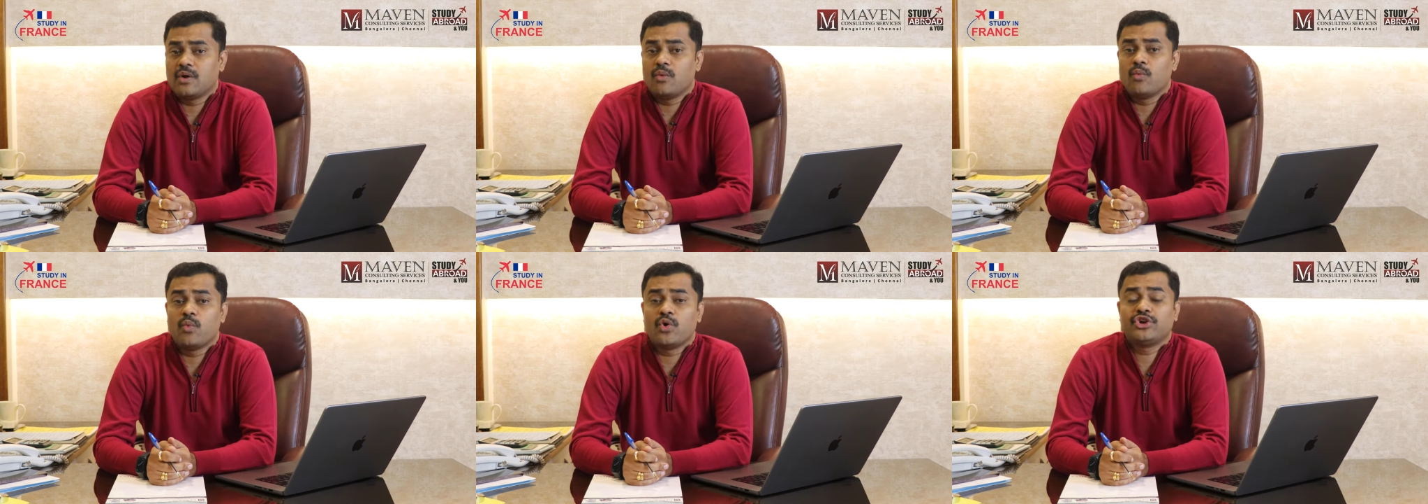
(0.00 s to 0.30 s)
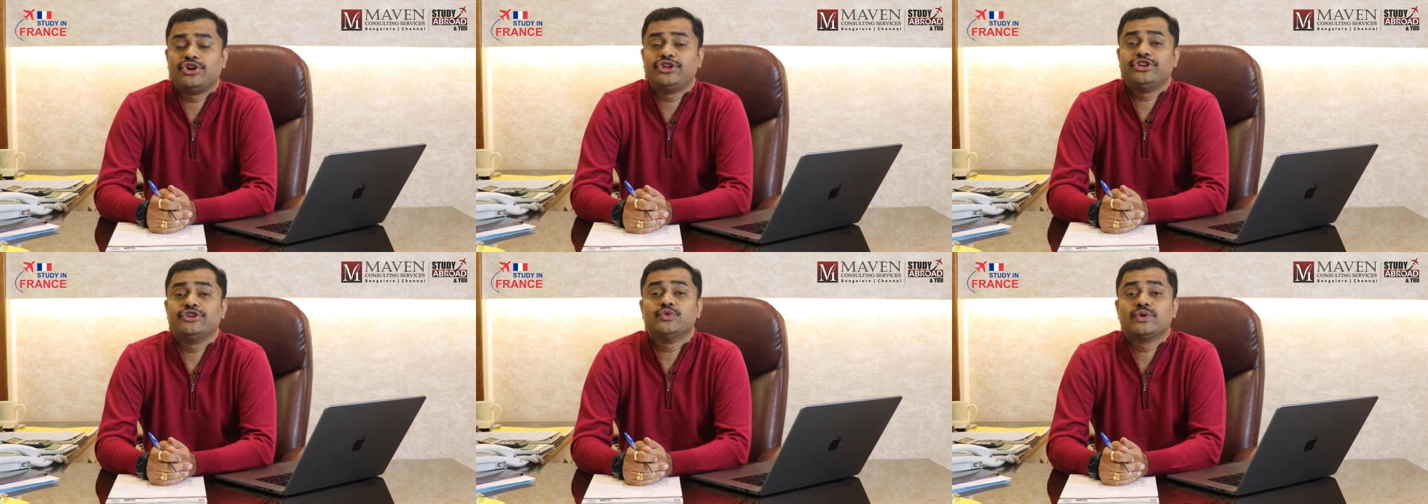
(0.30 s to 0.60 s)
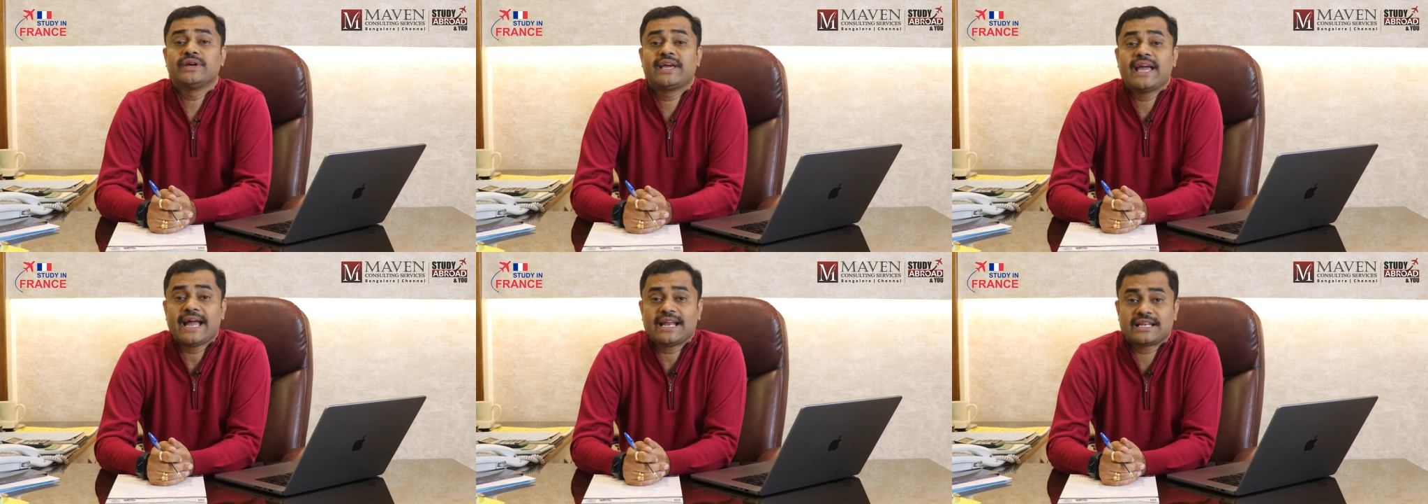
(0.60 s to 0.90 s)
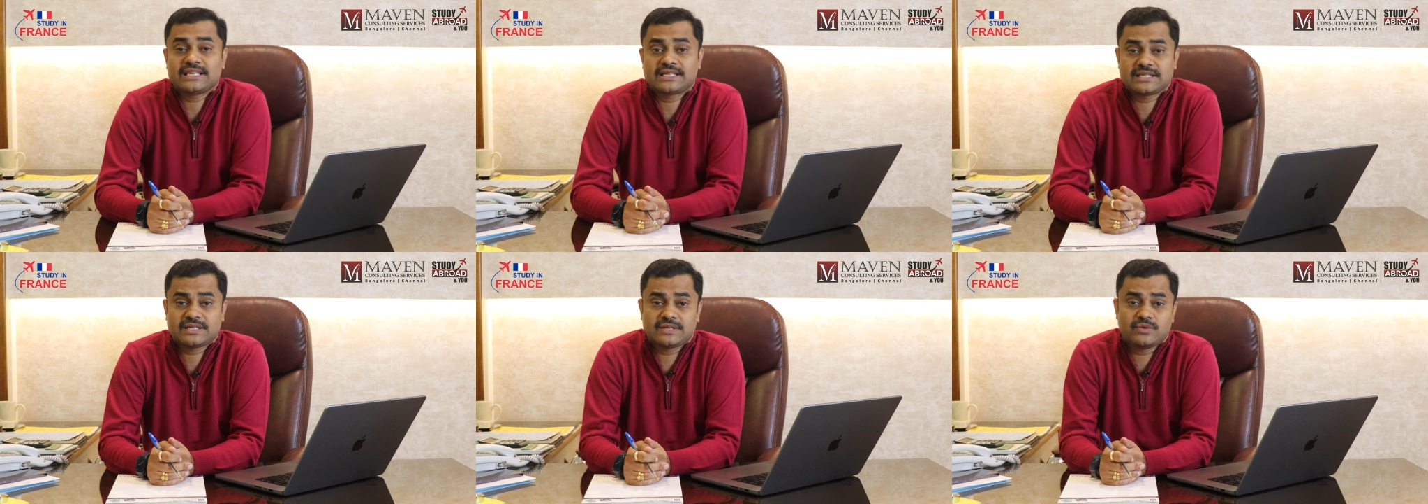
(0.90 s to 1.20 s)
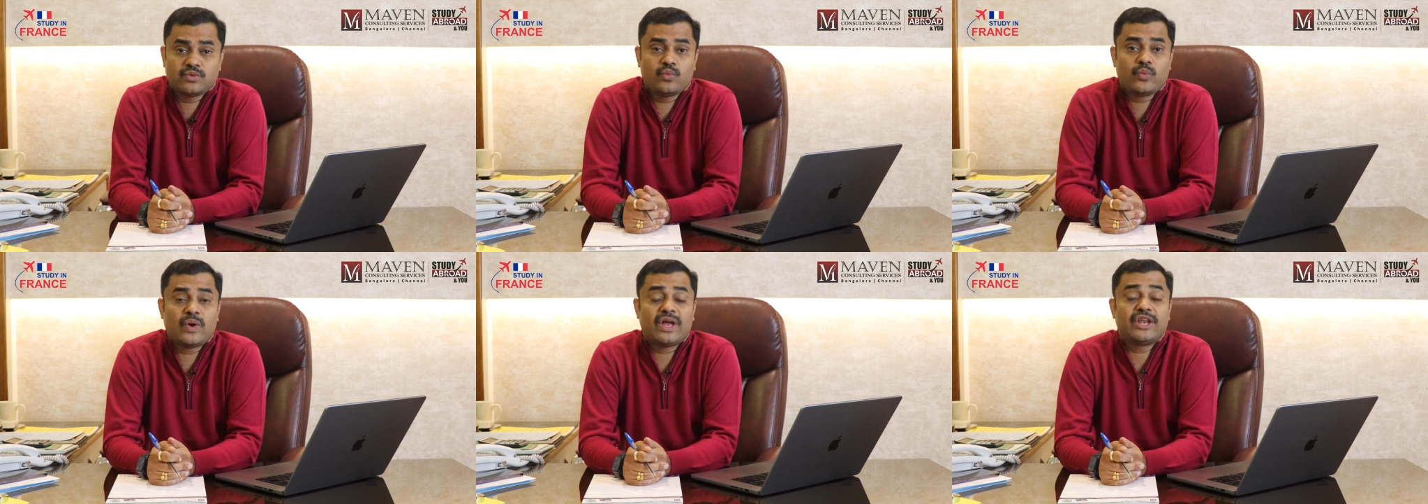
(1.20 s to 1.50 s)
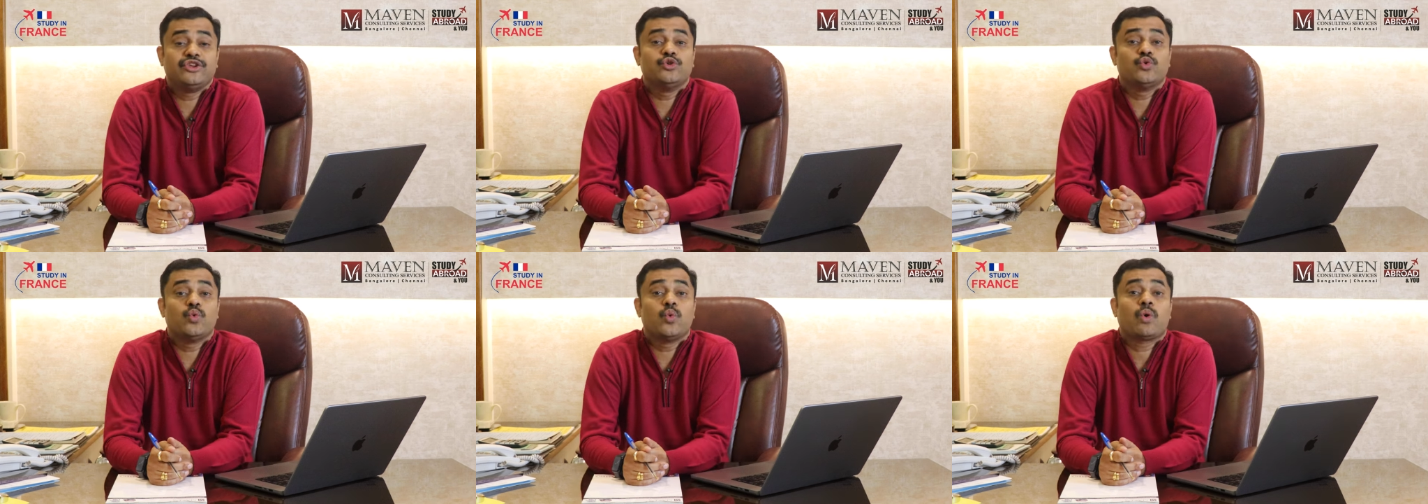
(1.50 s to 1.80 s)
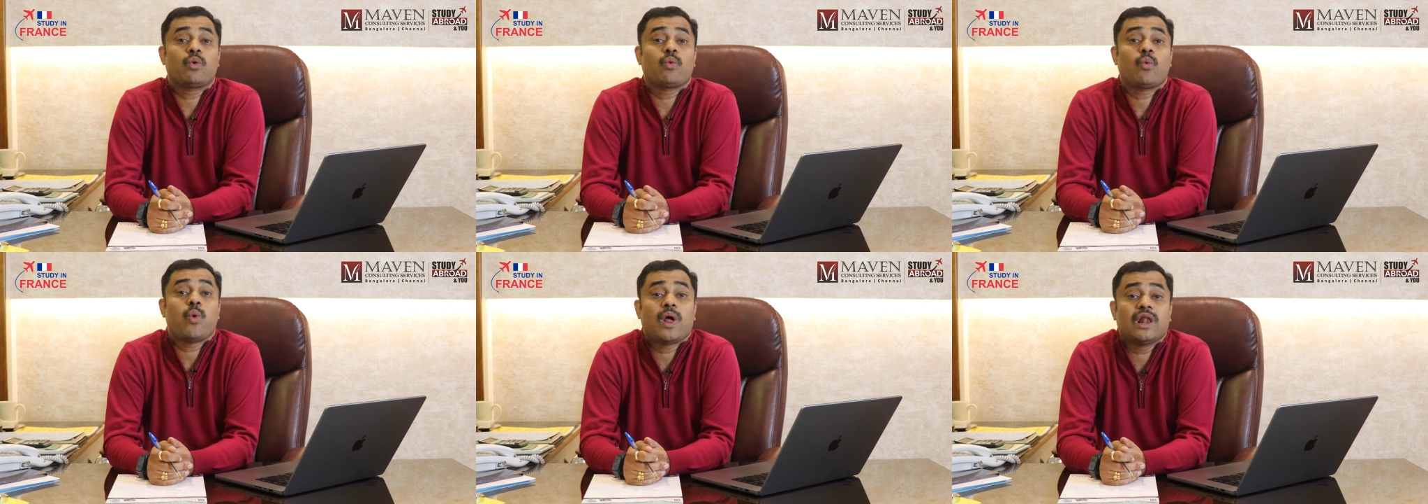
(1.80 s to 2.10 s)
What do you get when you
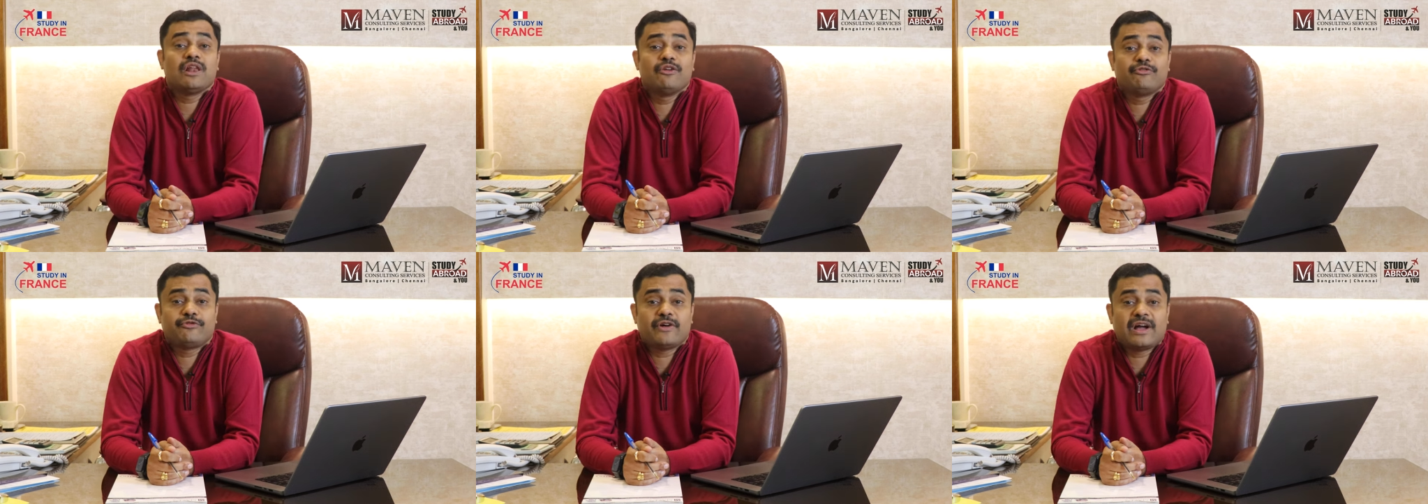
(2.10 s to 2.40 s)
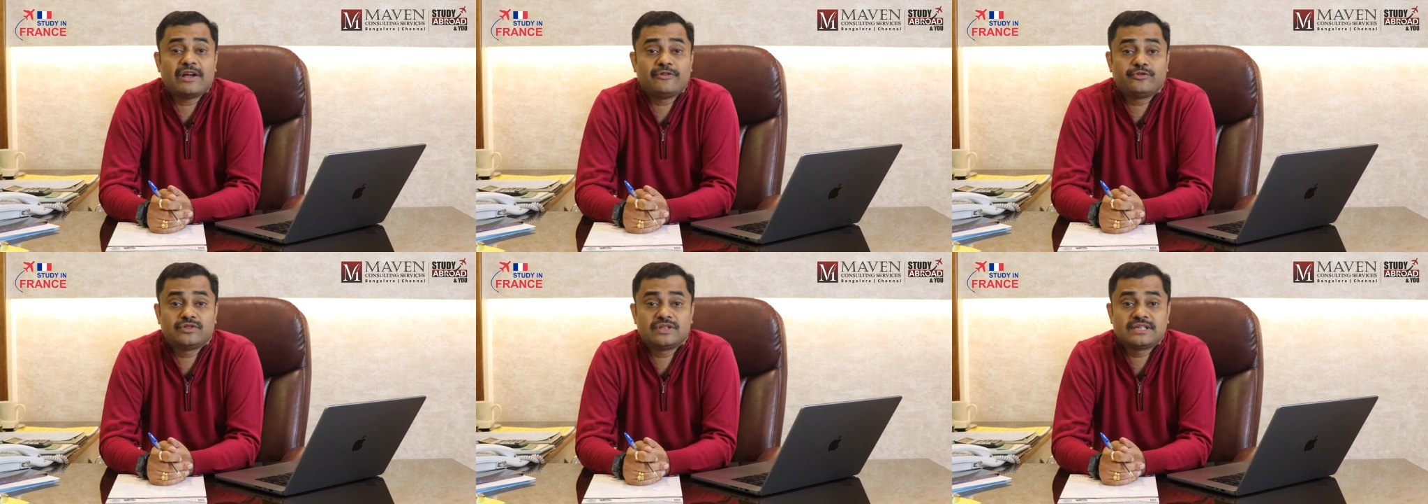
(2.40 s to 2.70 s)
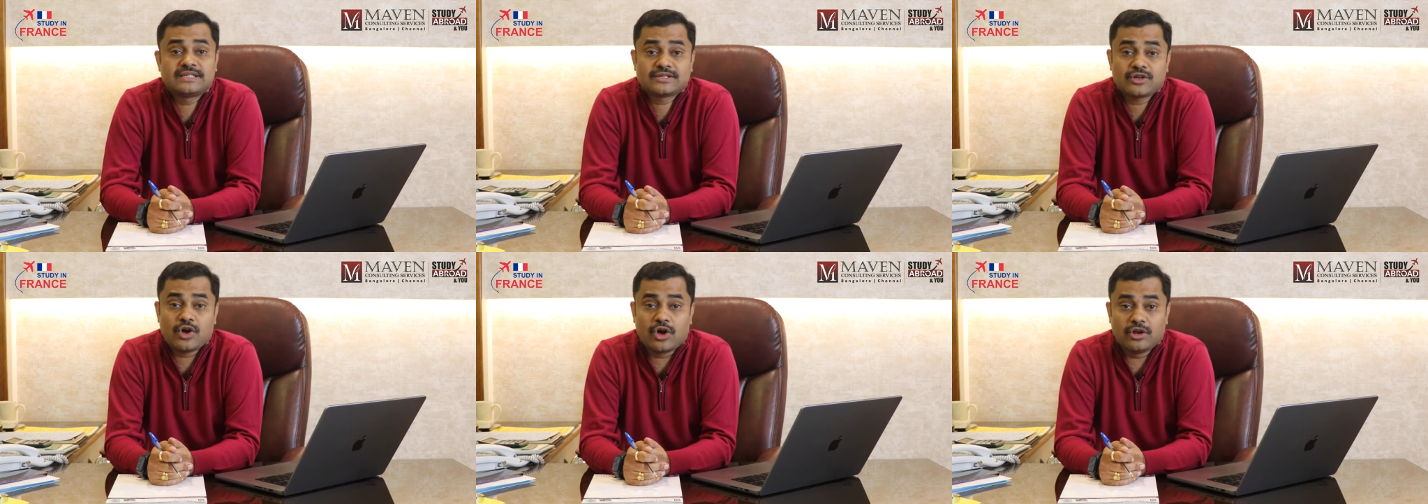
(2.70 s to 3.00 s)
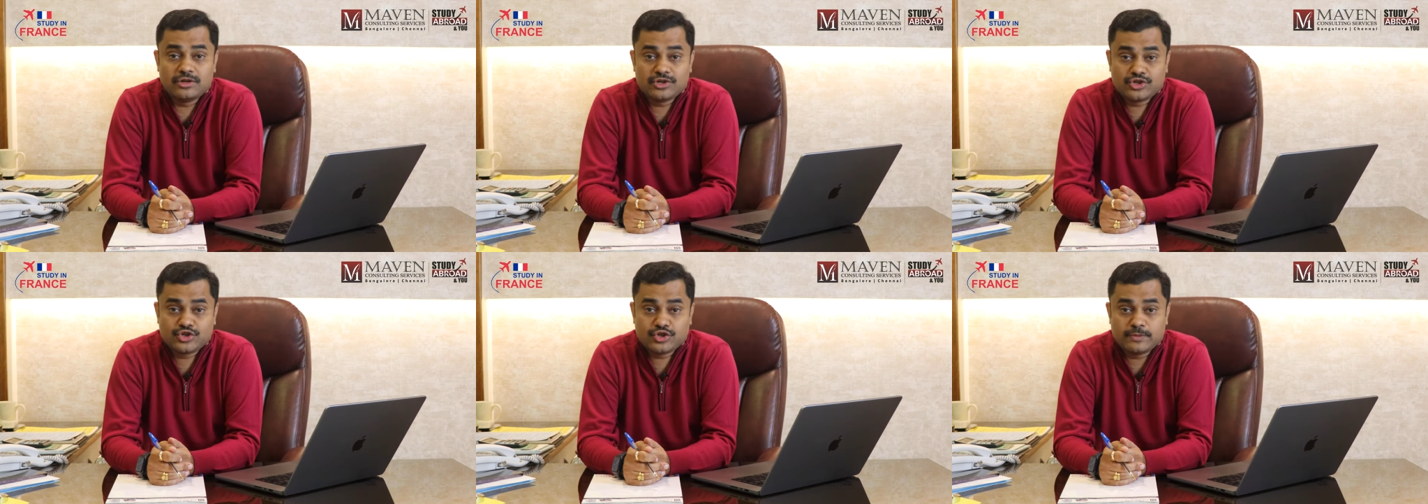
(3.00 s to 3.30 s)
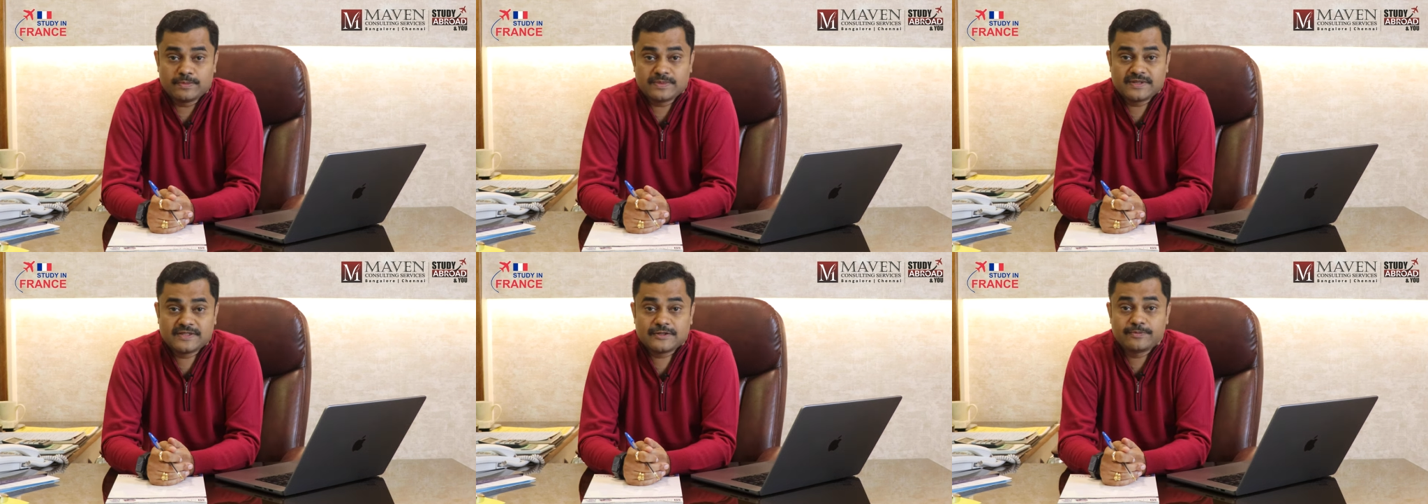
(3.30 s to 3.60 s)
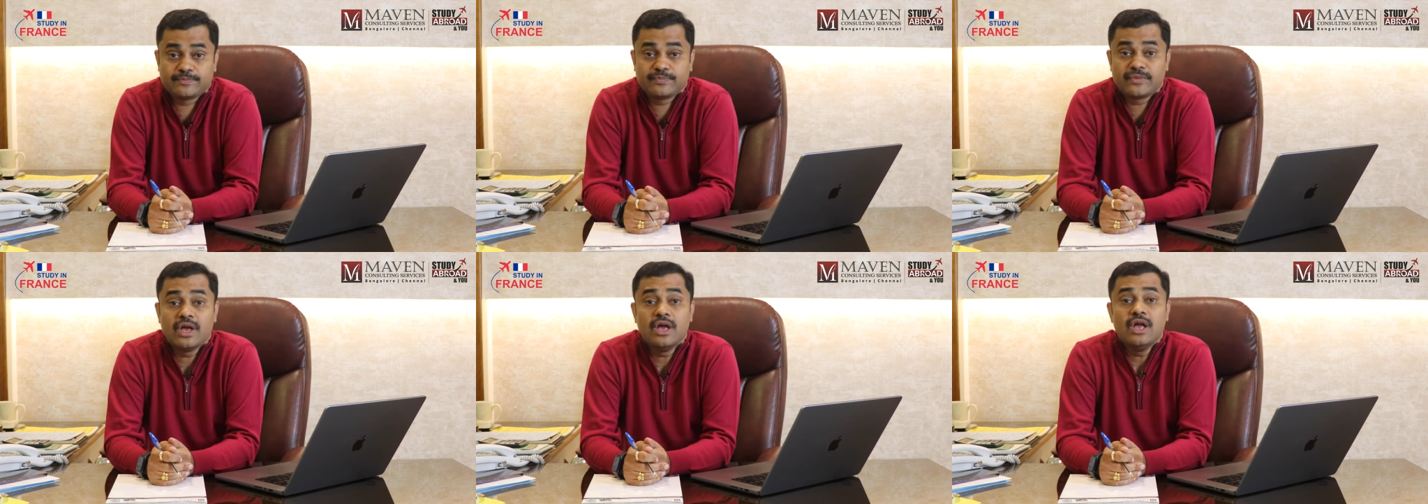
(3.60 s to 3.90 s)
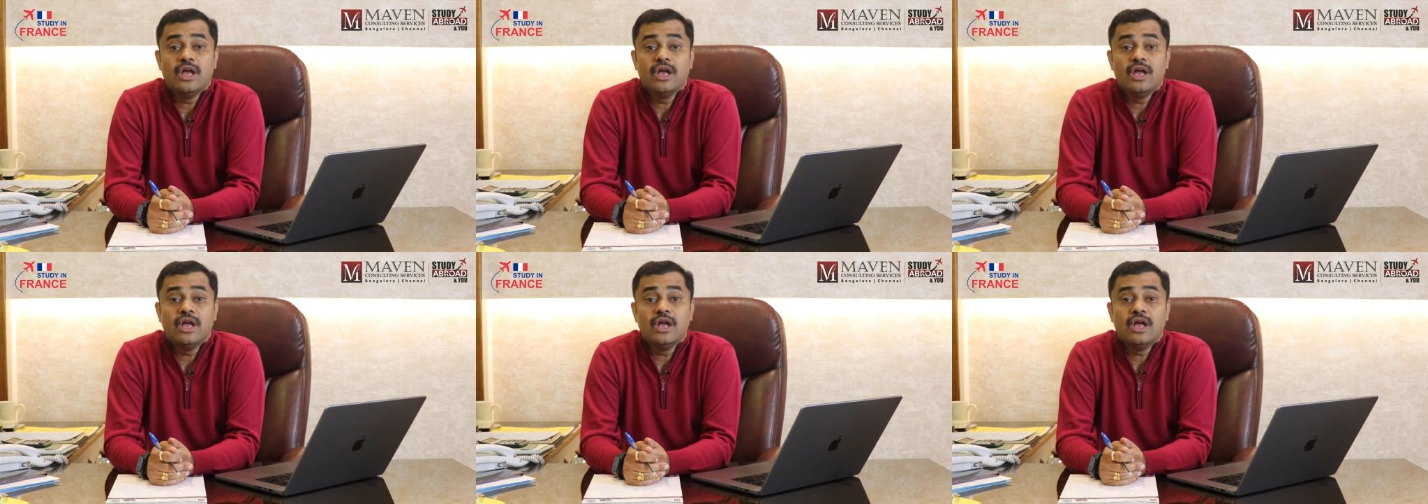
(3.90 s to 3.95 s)
qualify for the scholarships?